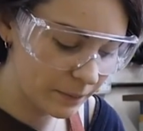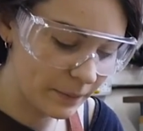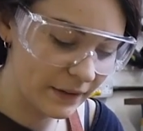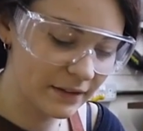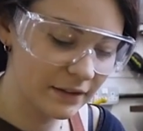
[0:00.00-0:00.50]

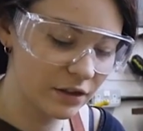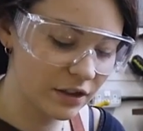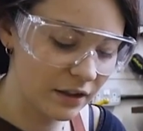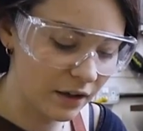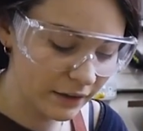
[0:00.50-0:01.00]
bits that
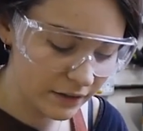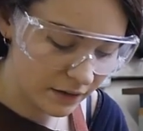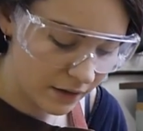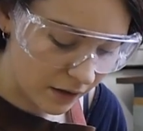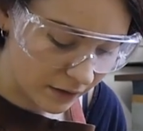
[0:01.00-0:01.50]
she'd like to
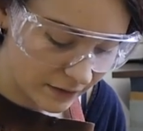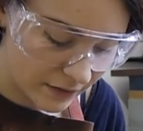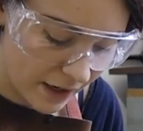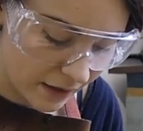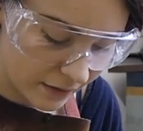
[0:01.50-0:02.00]
cast
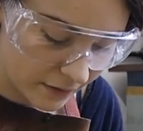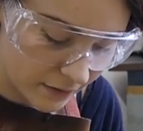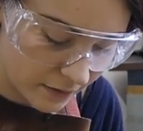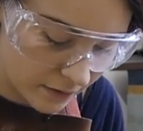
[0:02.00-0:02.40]
next.